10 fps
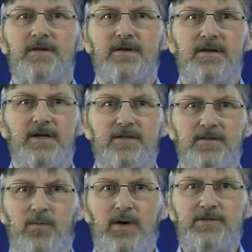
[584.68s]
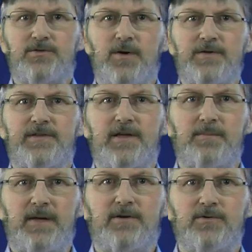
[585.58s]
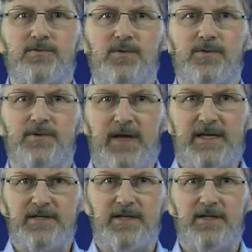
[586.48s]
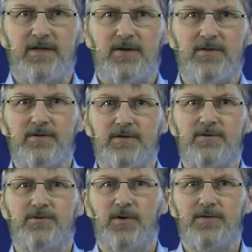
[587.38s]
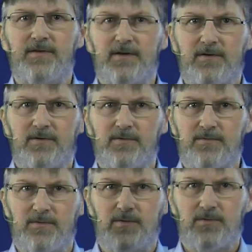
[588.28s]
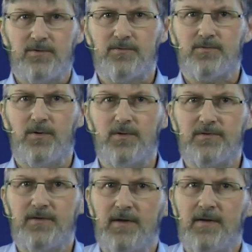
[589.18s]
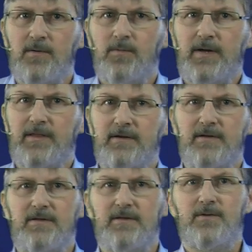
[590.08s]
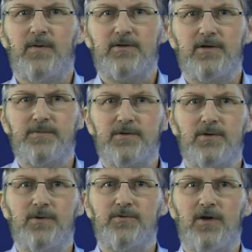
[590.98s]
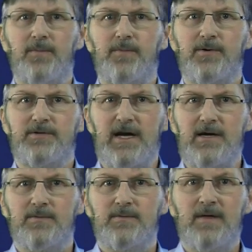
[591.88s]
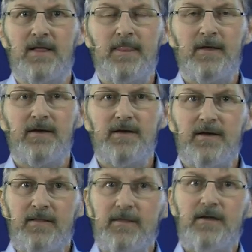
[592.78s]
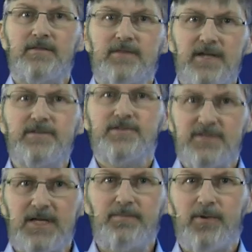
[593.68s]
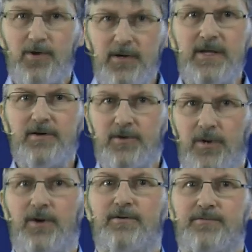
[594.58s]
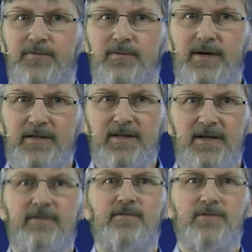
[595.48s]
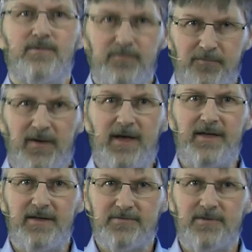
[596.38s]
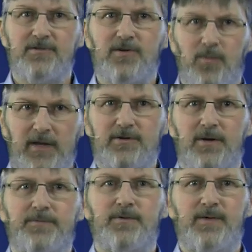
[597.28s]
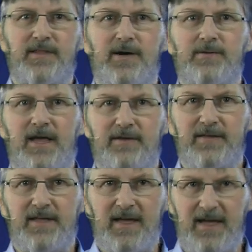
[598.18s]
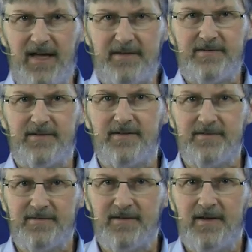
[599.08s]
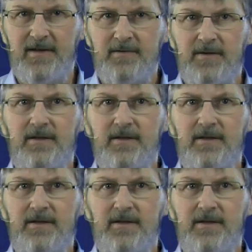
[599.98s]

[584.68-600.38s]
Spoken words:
and one joystick may control direction and the other joystick controls whether the quadcopter goes up or down. There is a steep learning curve, right, into flying such a quadcopter without having accidents, right,